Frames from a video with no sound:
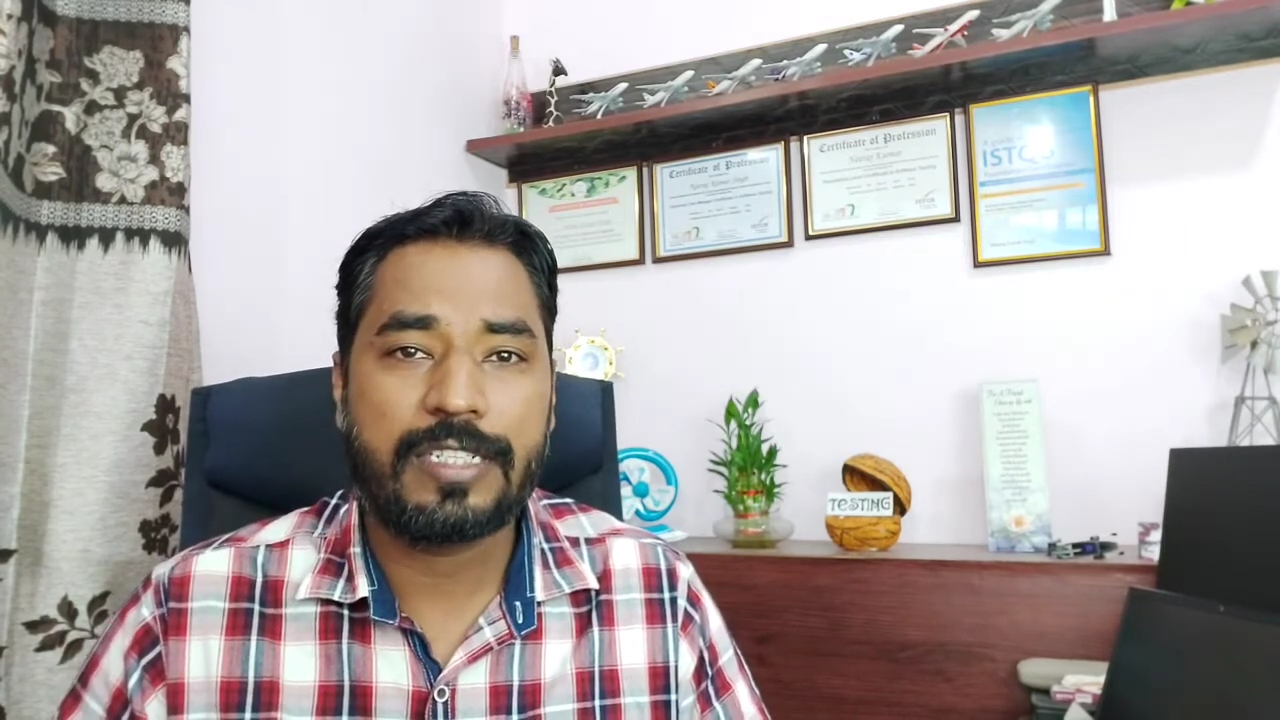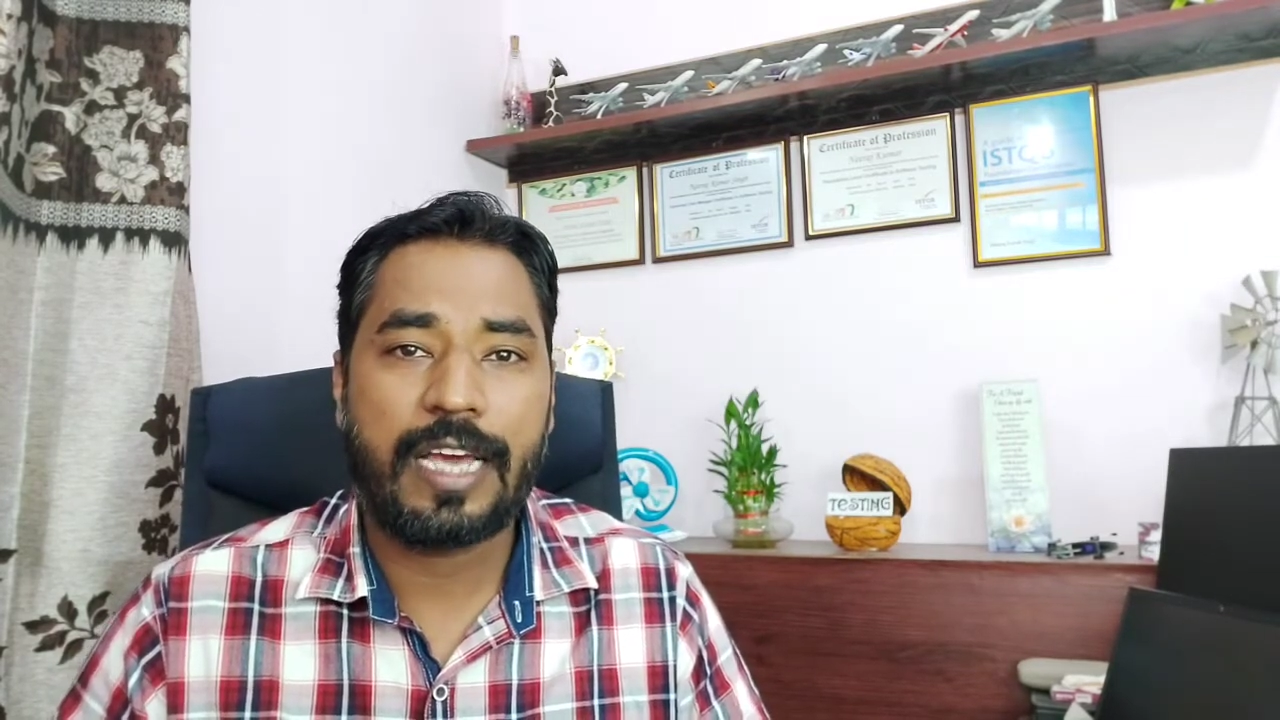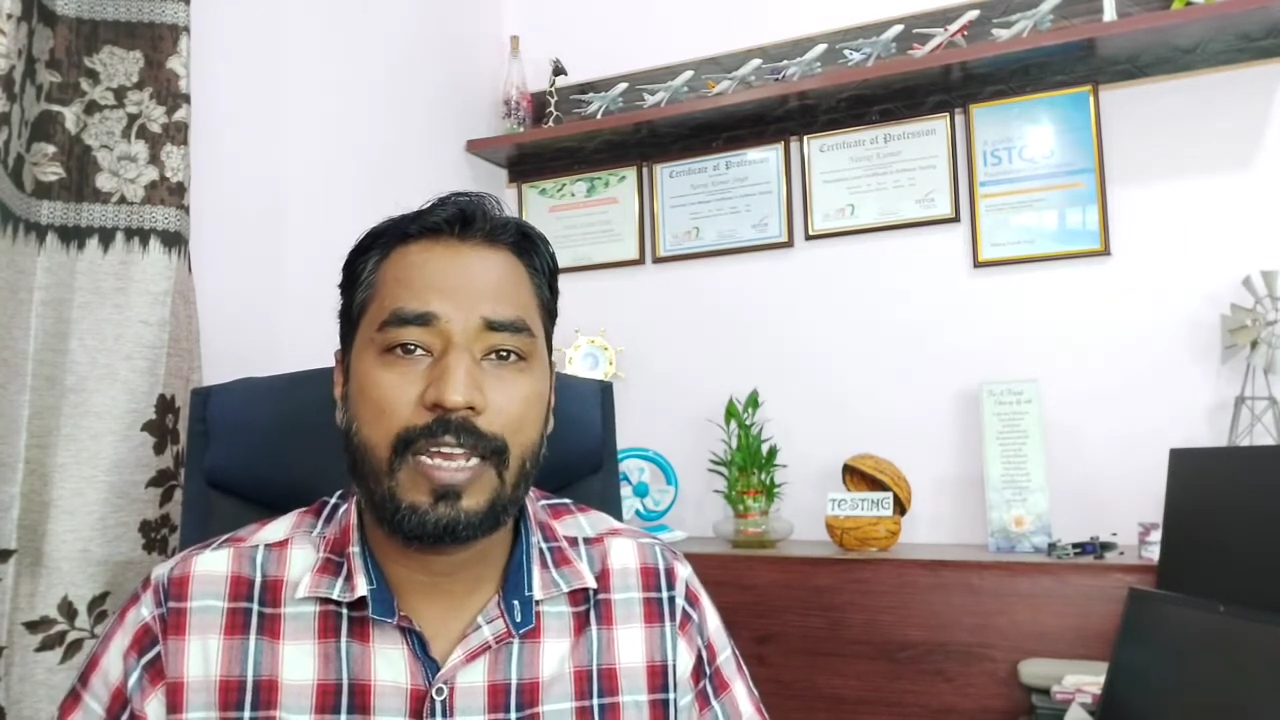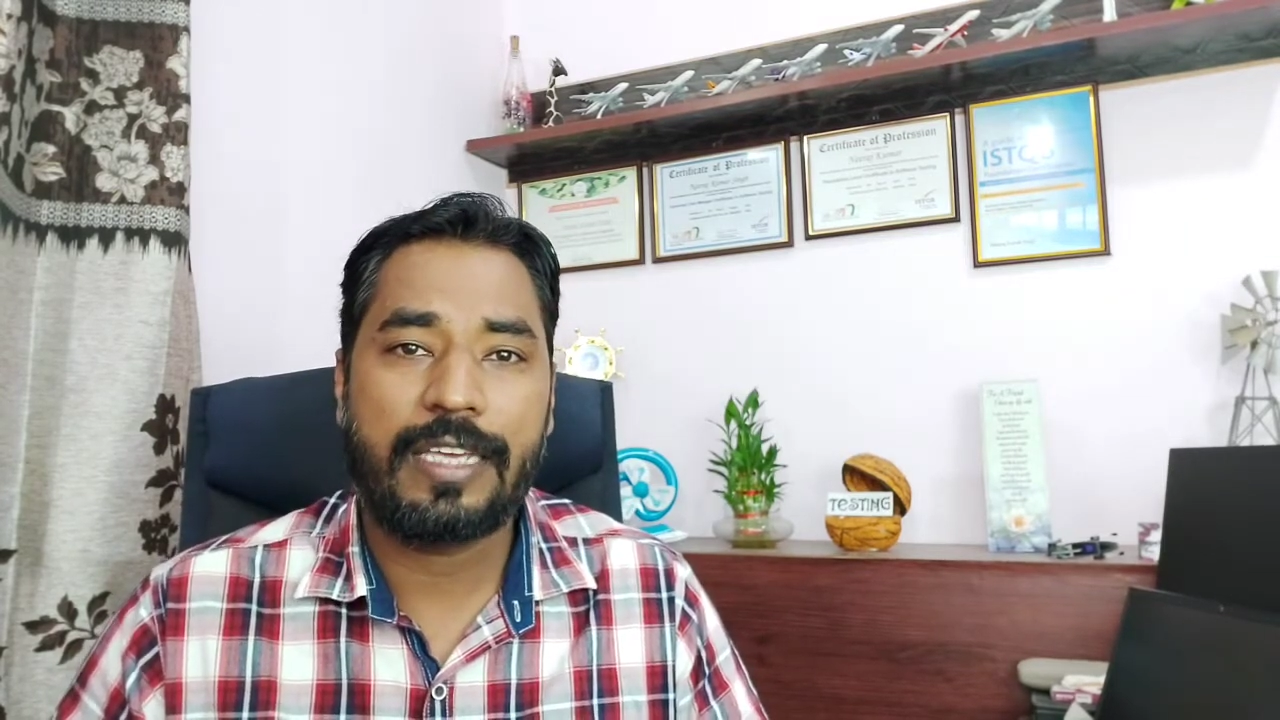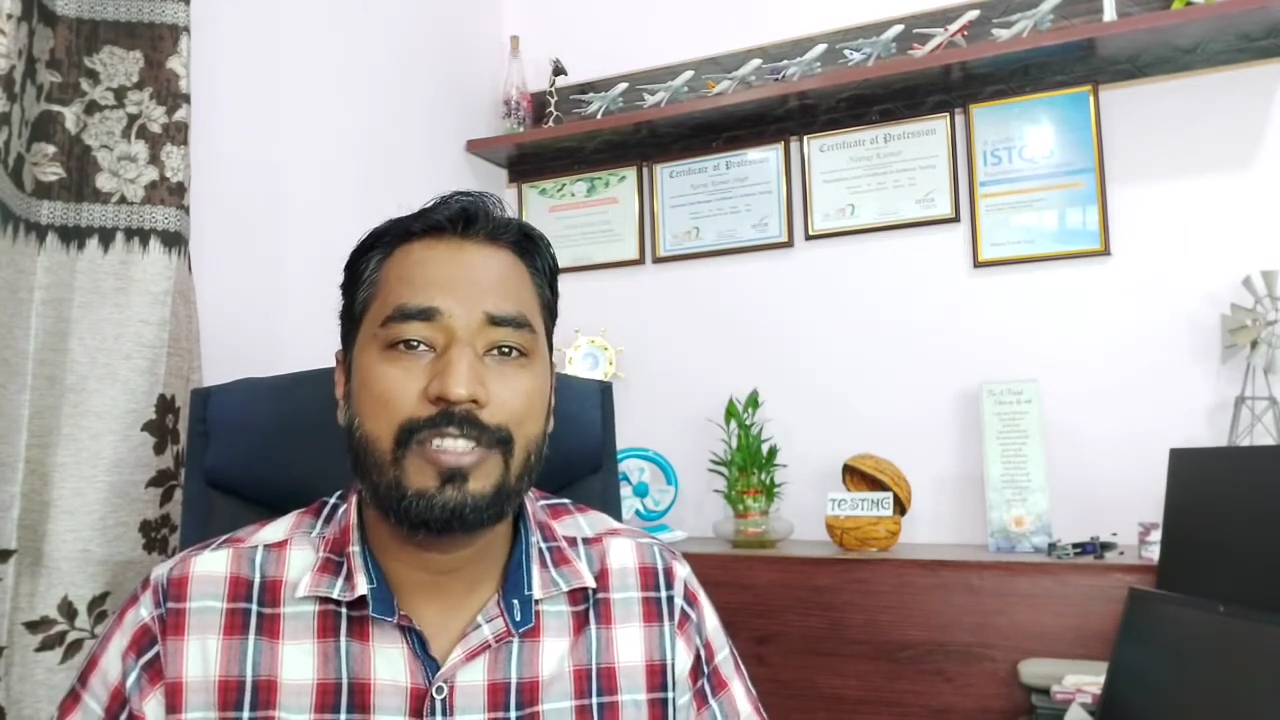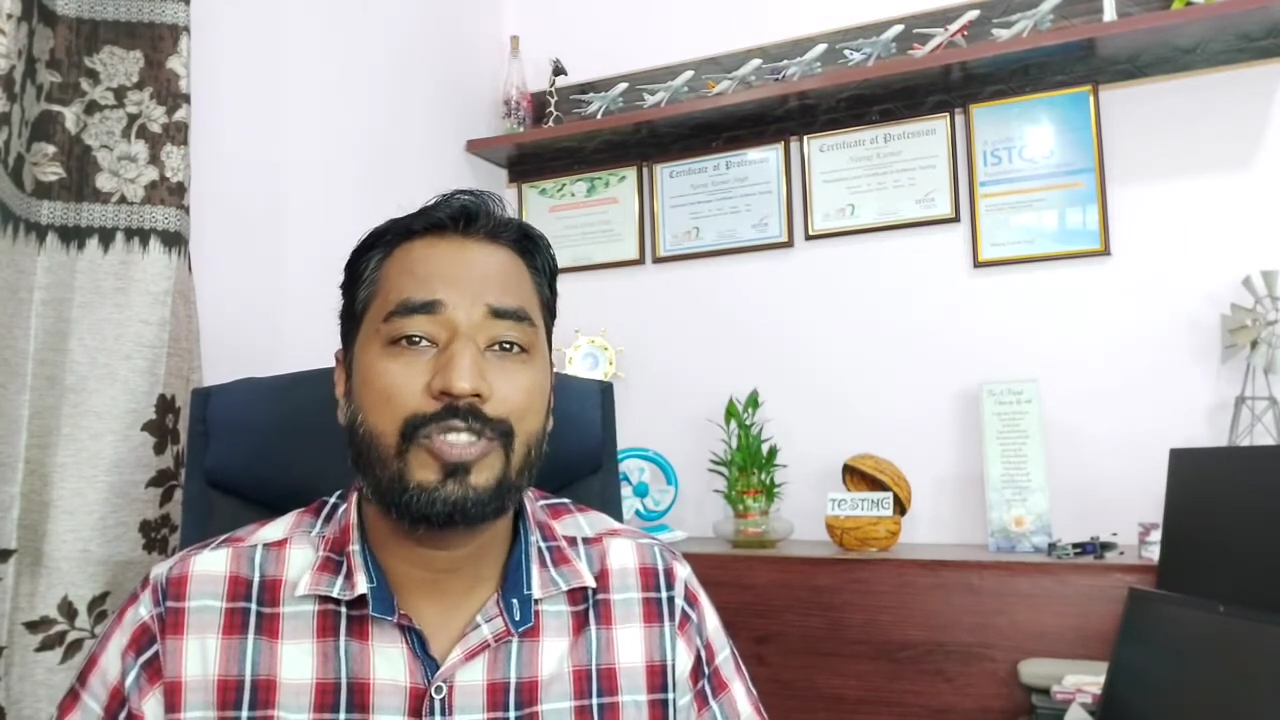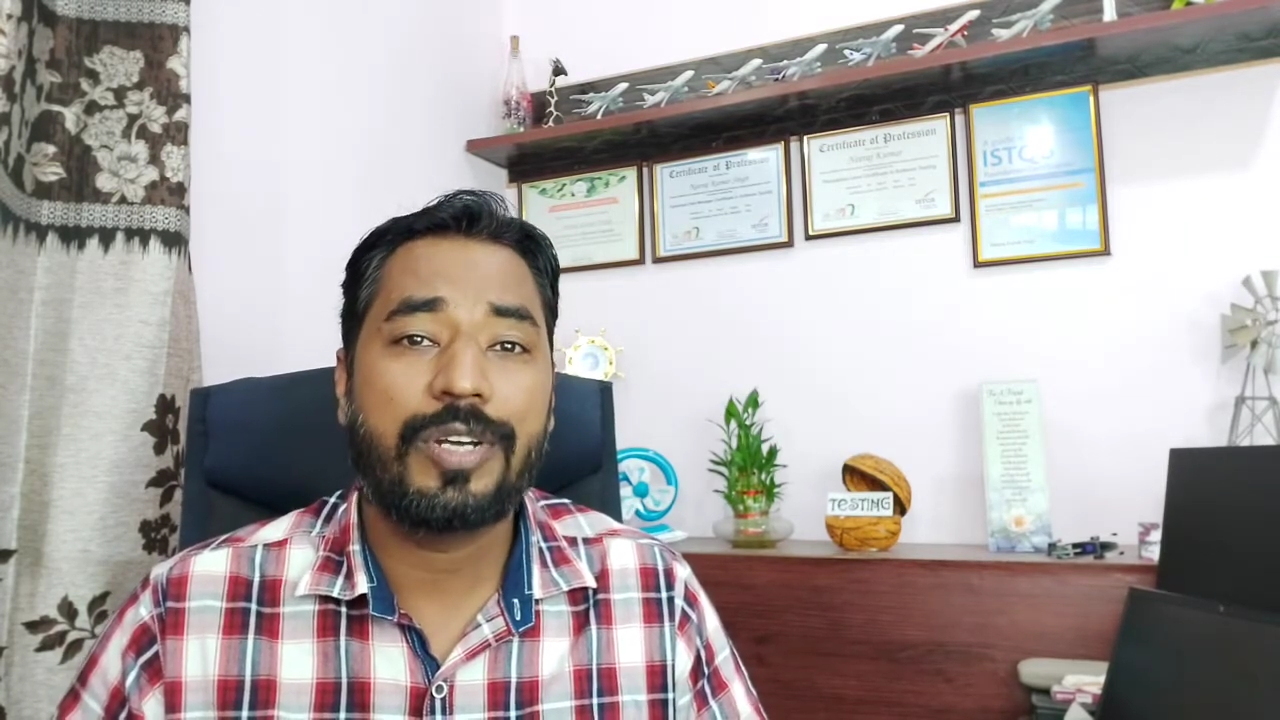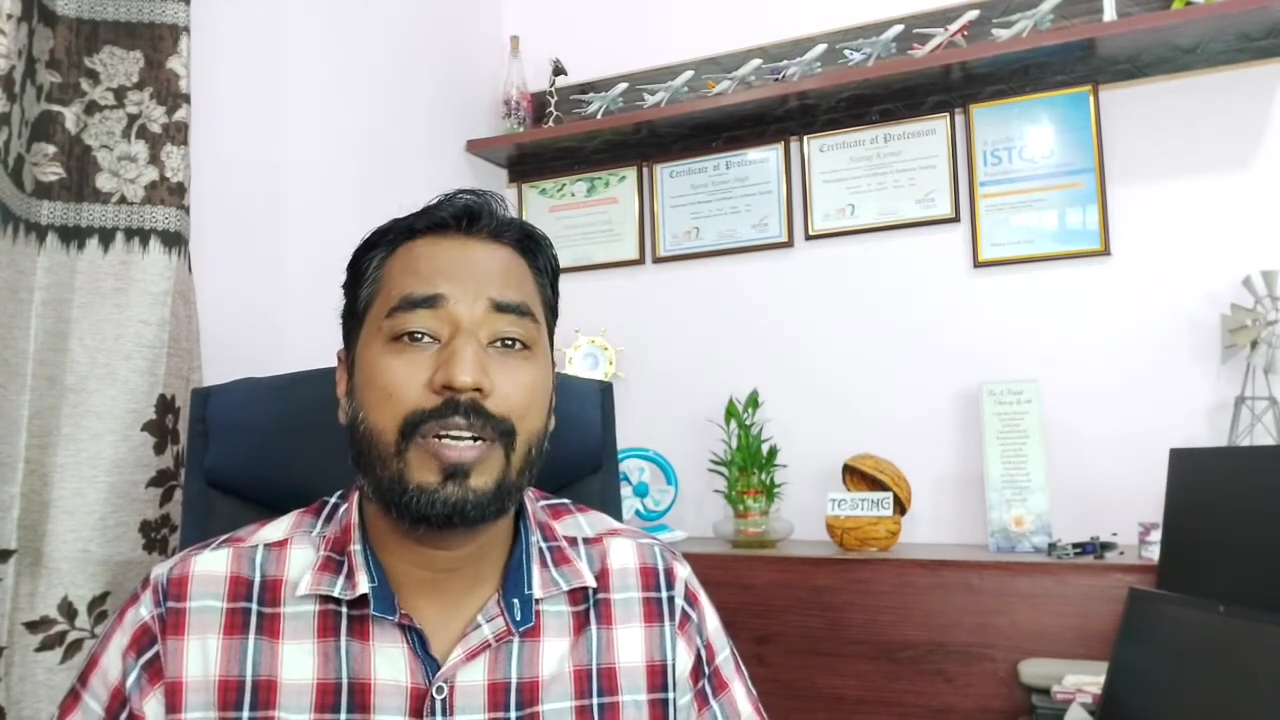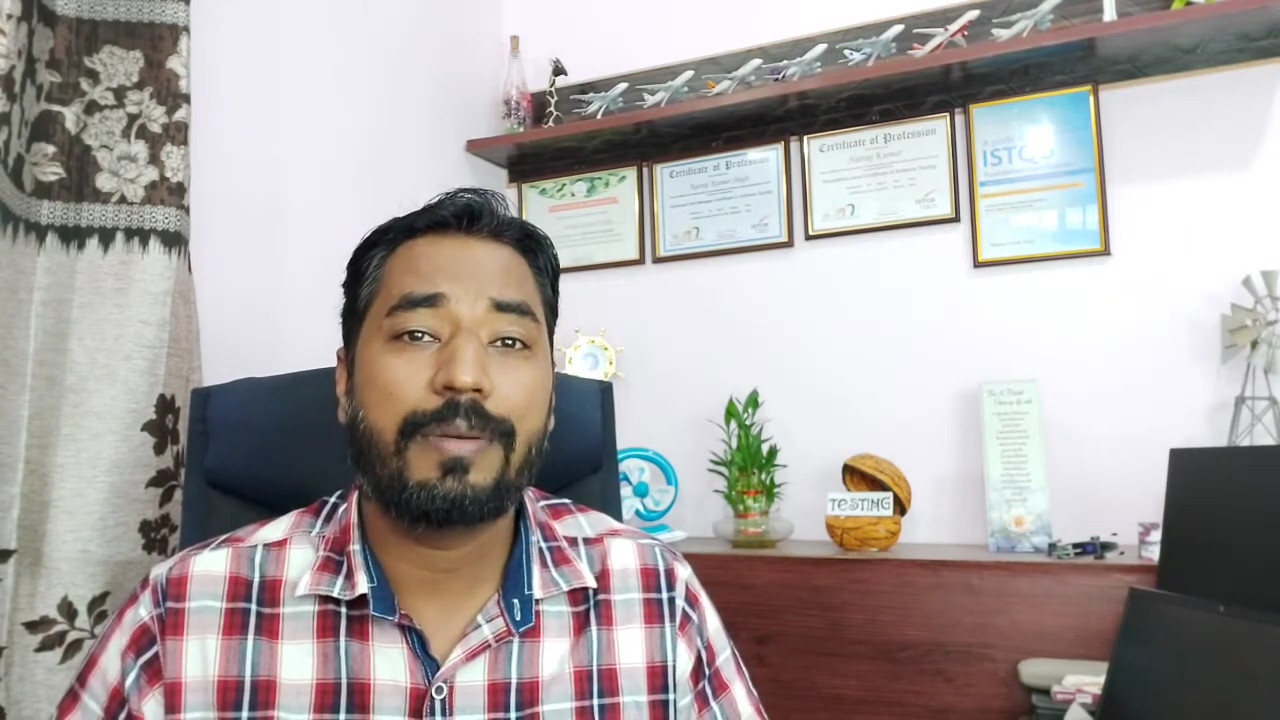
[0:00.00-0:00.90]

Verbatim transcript: that is there